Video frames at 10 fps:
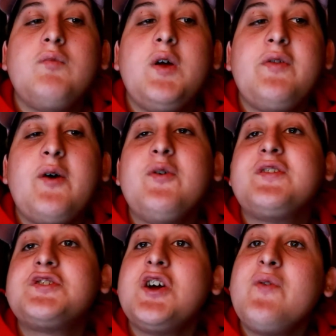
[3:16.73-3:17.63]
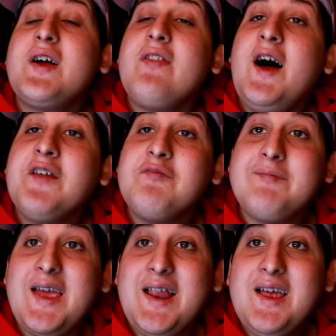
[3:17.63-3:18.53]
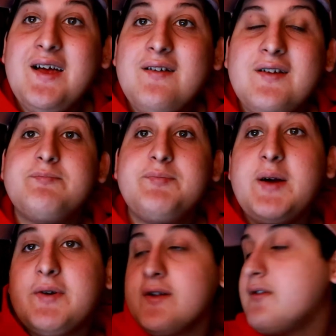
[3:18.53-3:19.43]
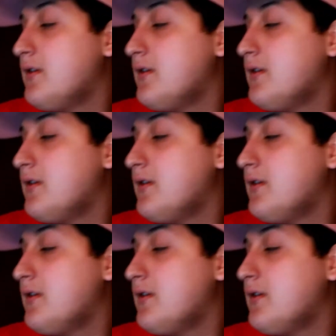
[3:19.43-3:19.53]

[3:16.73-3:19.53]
was showing a lot of mania. Be able to,